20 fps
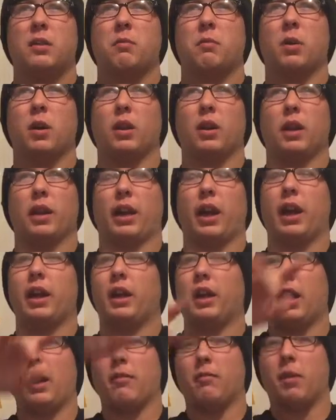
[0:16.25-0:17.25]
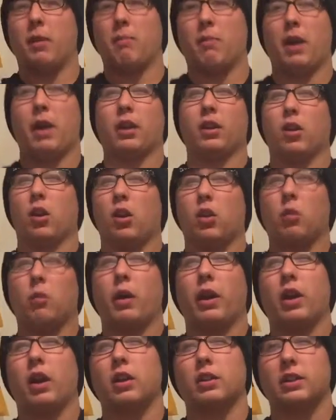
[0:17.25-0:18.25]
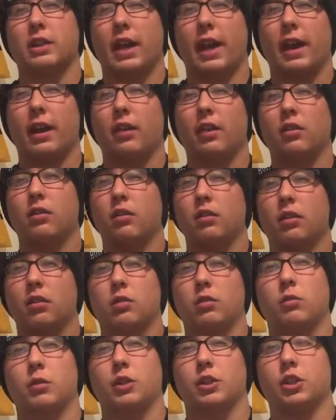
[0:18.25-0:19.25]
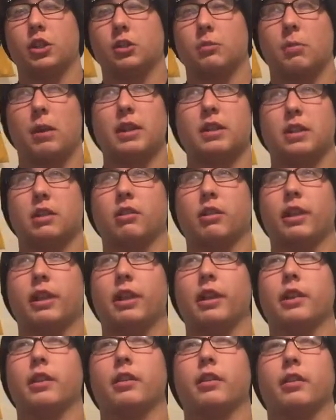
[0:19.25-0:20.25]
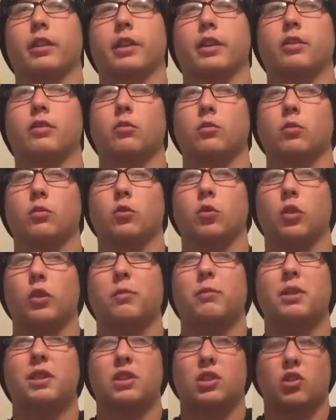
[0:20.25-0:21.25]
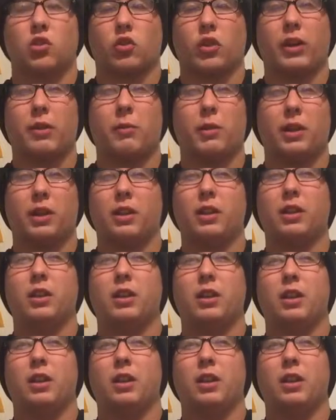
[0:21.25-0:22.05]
but like I can have my mic all the way on 10, which is basically like would be screaming,